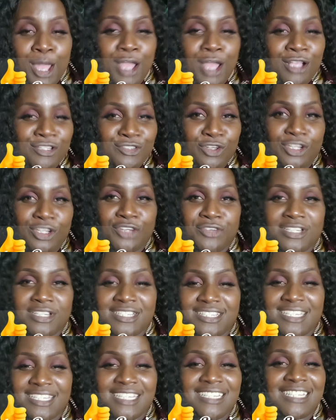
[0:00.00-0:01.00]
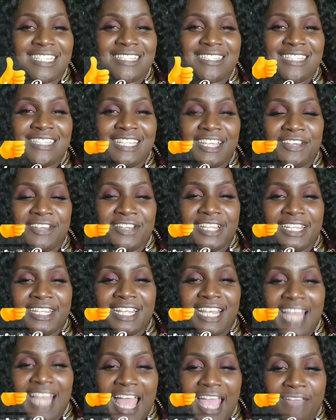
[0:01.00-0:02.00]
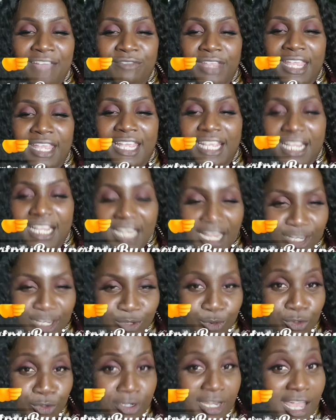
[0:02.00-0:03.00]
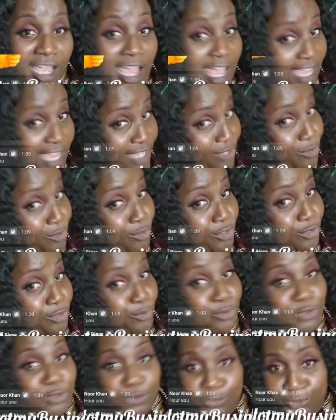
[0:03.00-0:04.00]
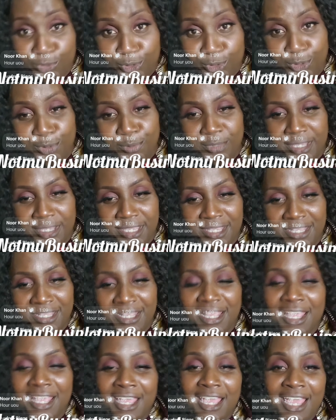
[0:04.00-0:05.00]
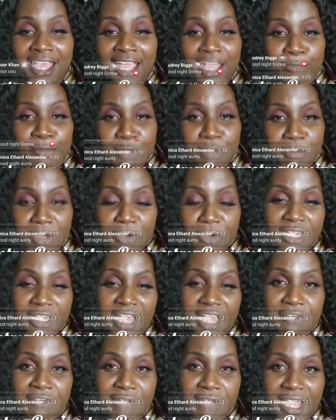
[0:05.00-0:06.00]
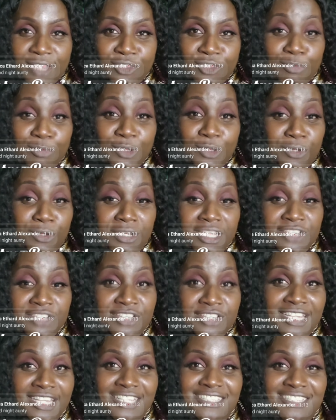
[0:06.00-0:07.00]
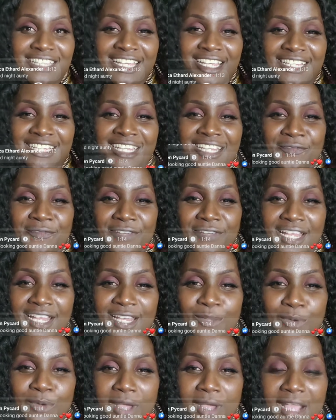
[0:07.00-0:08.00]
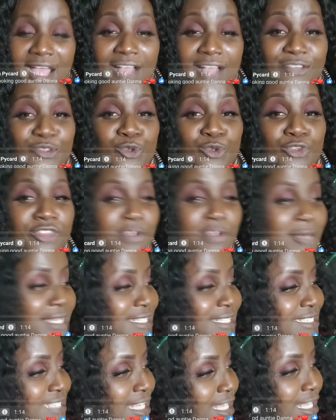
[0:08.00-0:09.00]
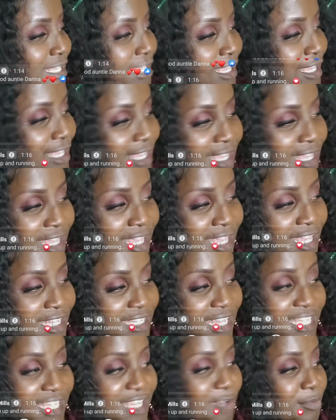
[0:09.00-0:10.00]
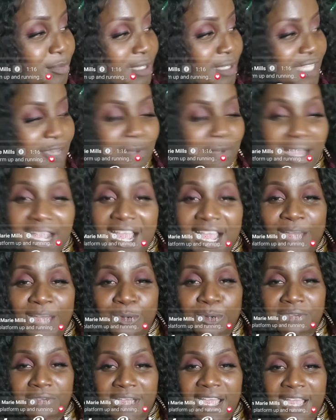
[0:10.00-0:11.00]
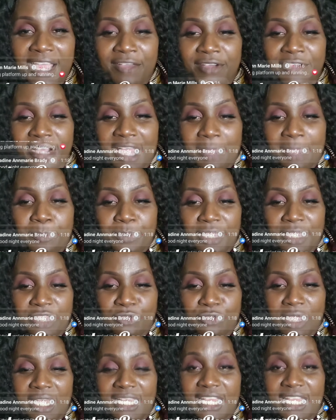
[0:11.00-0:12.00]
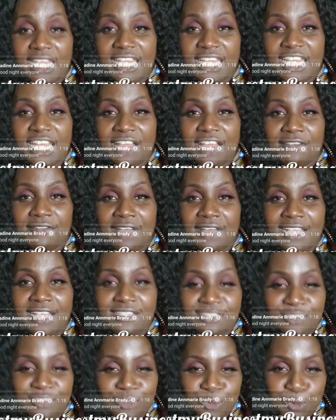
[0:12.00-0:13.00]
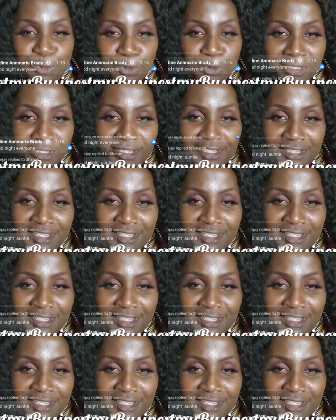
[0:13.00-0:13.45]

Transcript: So the receipt is there in the live. England donor, I know you, you know me. Remember when you write up the donation, you say you definitely work. Because choose somebody say, they hear me name a call over Erica Page, one lady in a voice note.